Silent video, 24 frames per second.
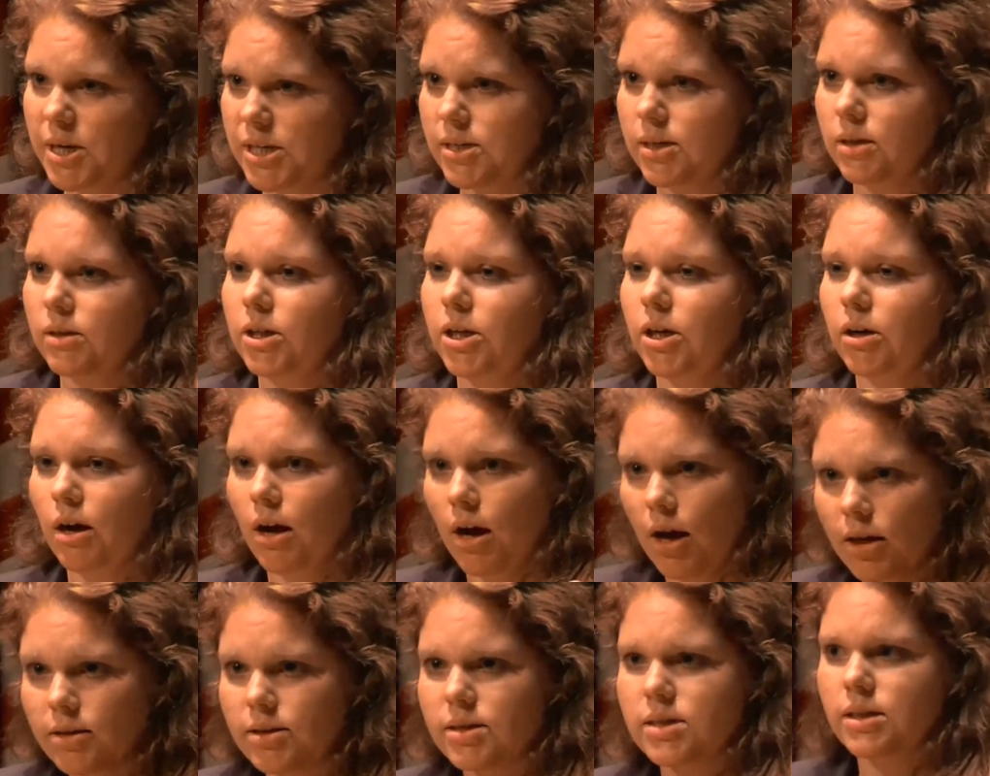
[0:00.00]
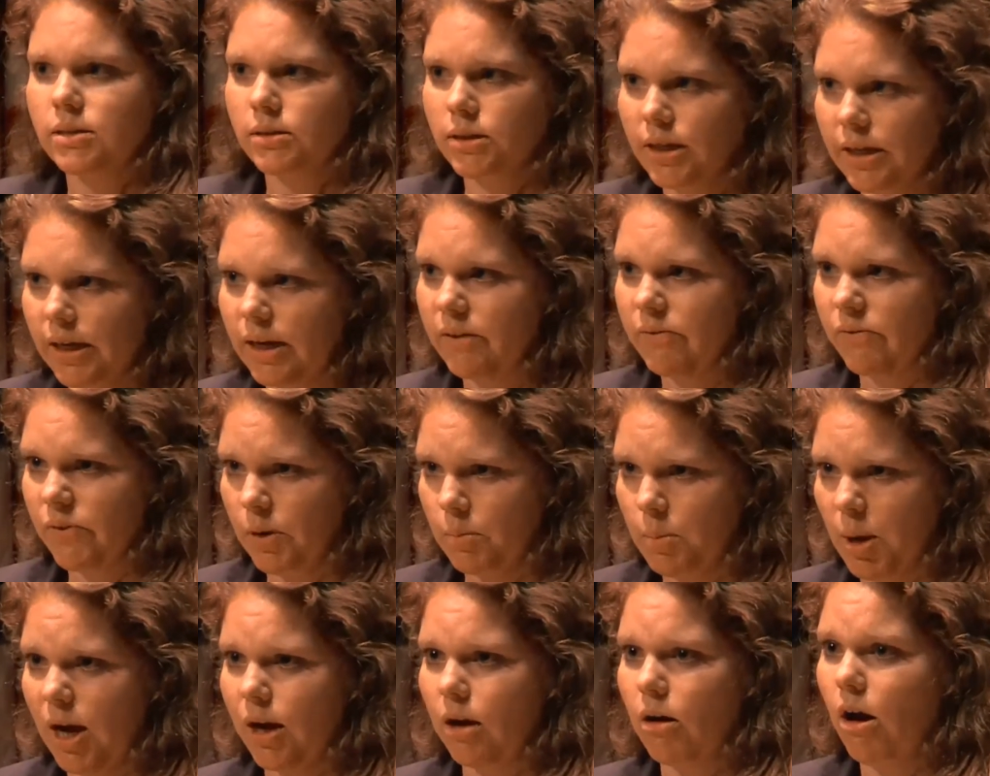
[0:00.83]
Basically, you're constantly getting
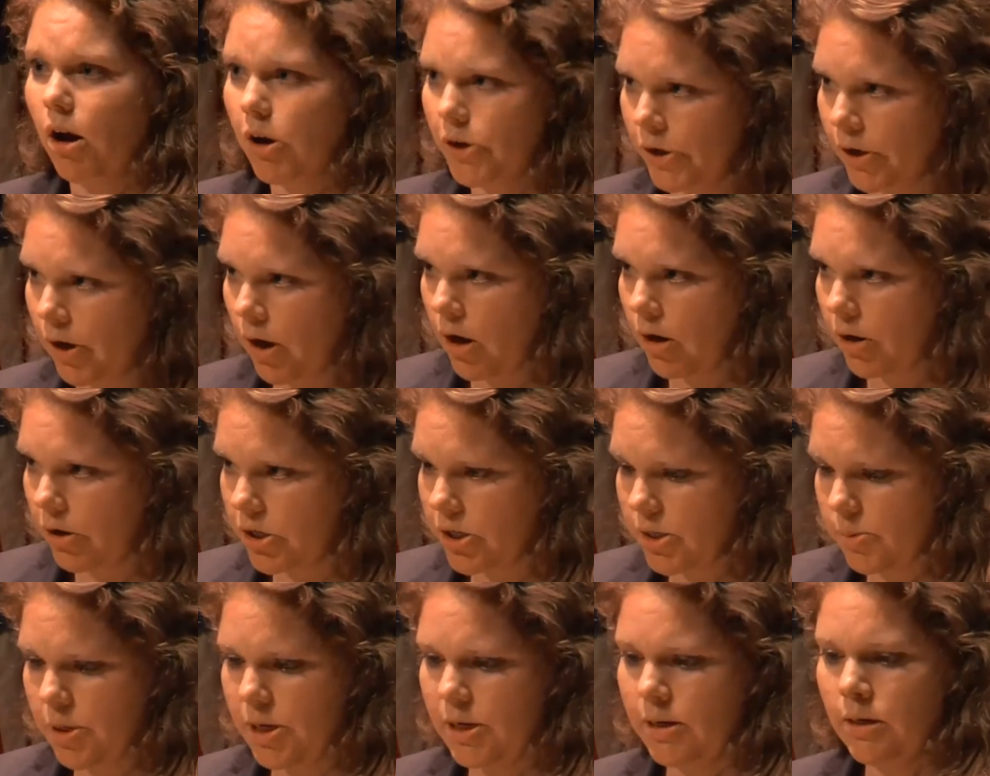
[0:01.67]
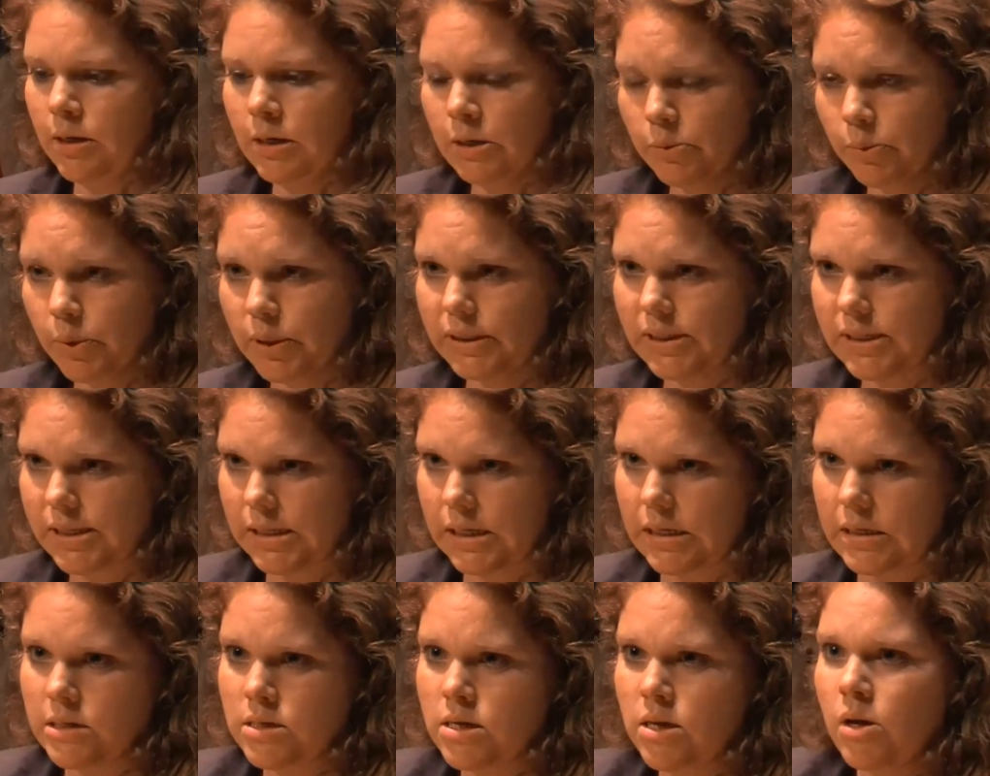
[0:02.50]
feedback. Call your congressman, we
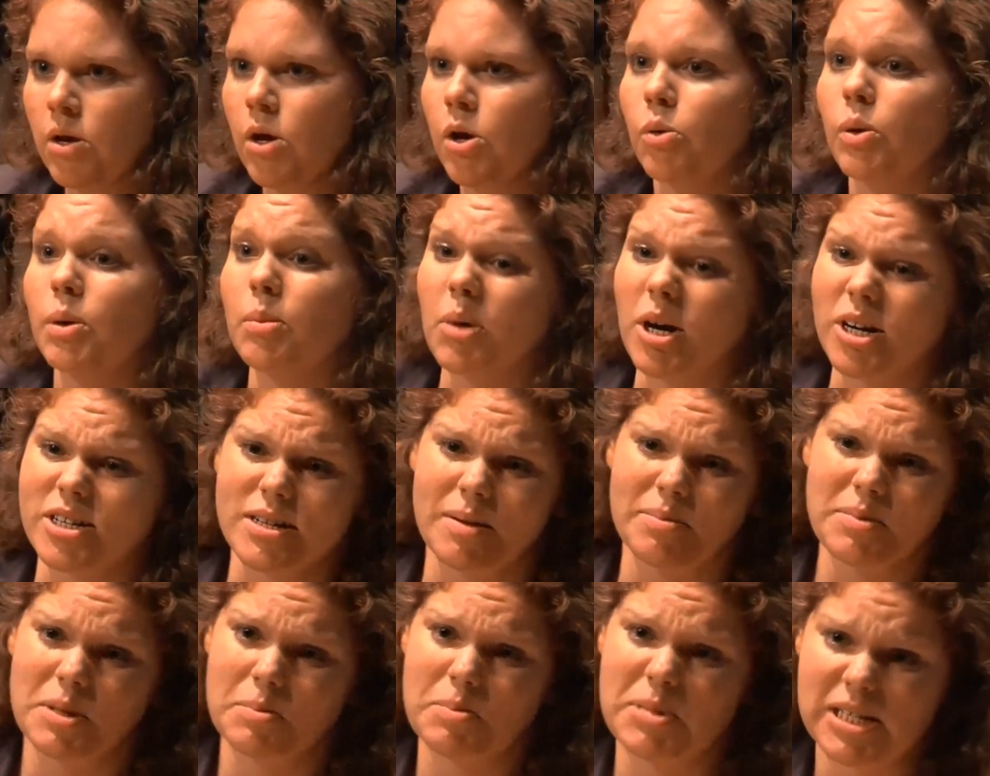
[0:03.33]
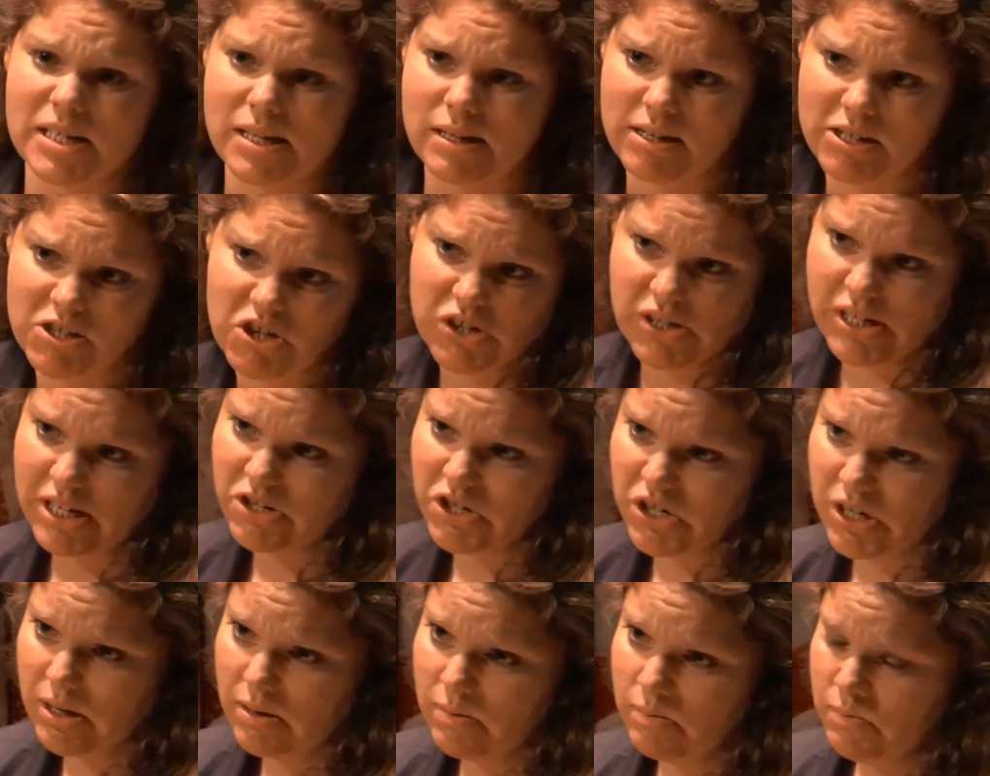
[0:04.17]
listen. We marked up the piece of
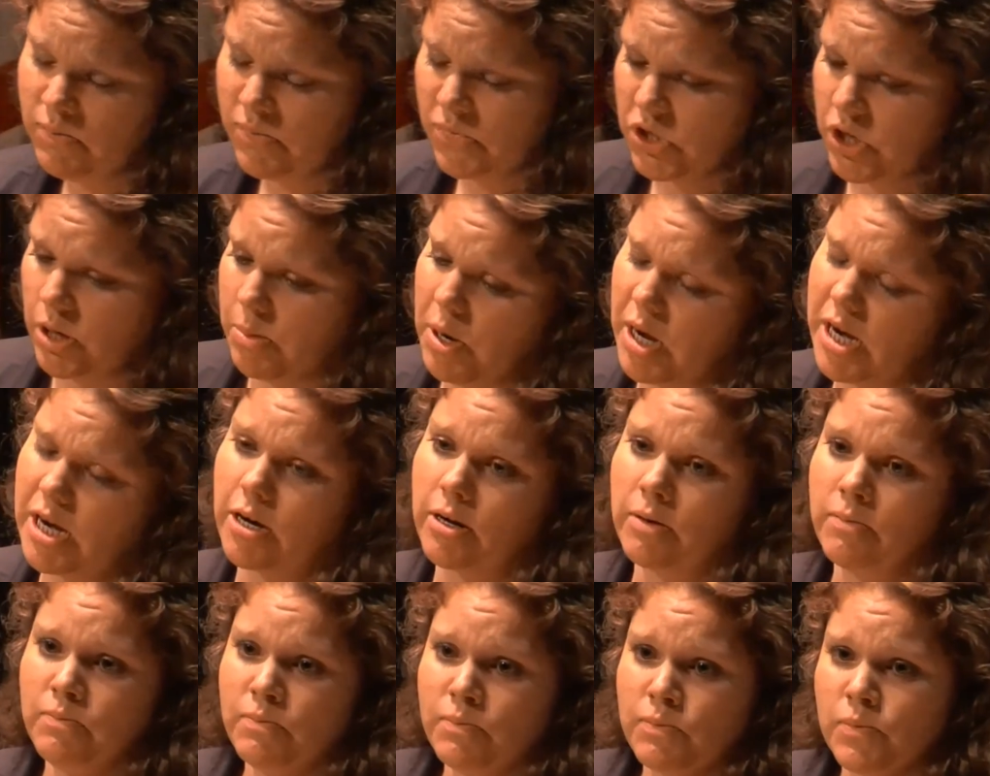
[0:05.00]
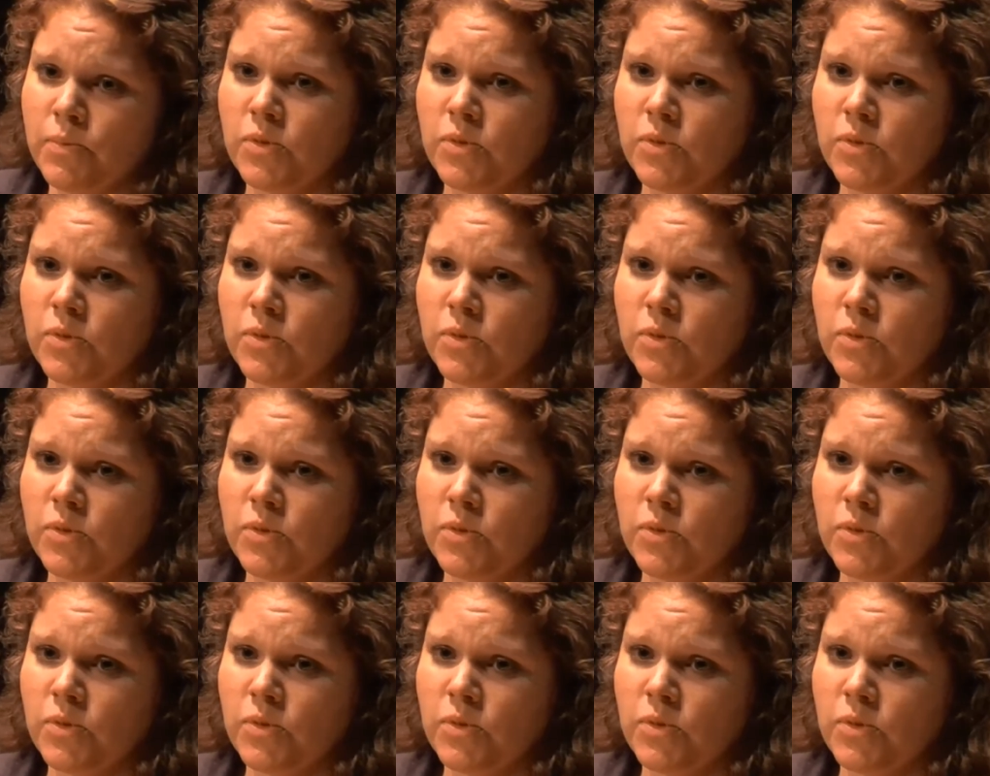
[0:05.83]
legislation during my year.